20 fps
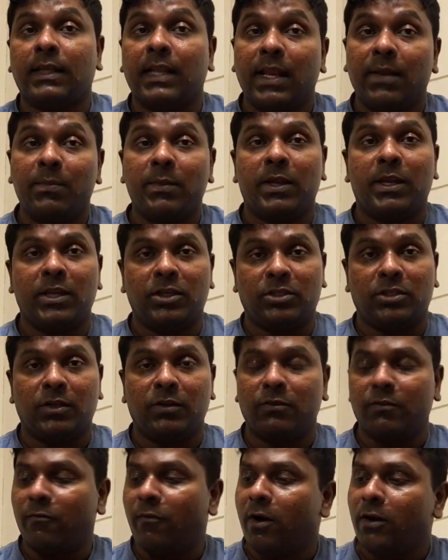termination
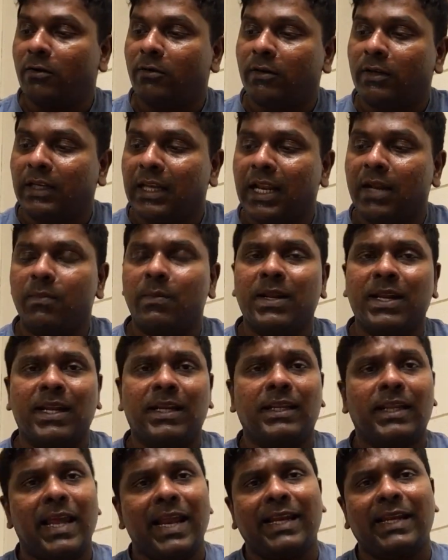you want to
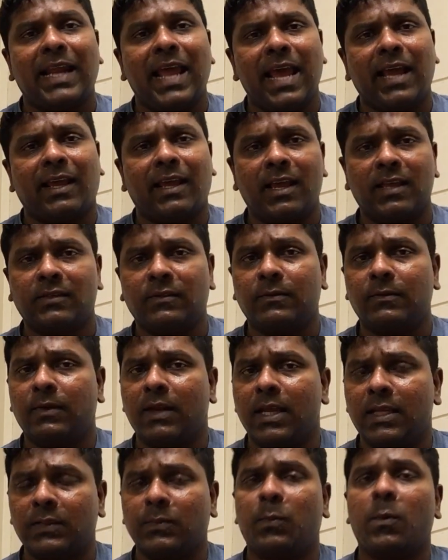terminate the attack as soon
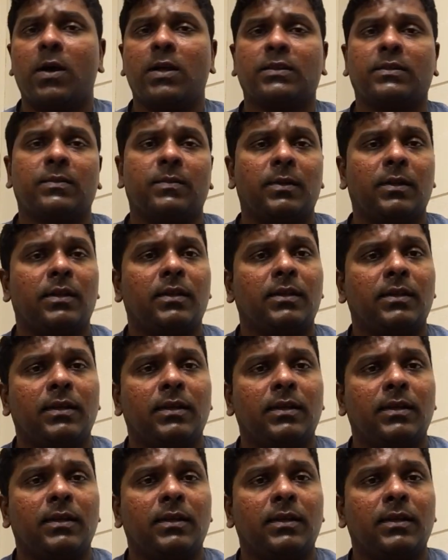as possible